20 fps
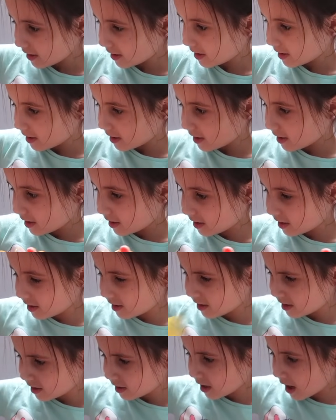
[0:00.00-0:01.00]
Yeah.
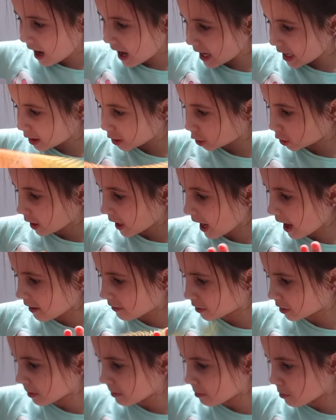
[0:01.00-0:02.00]
I actually
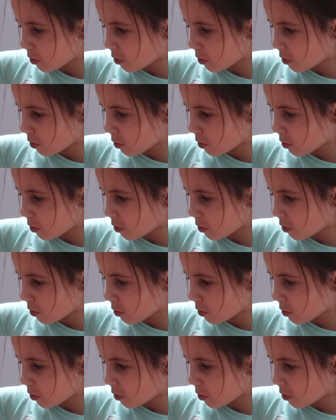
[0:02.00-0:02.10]
have some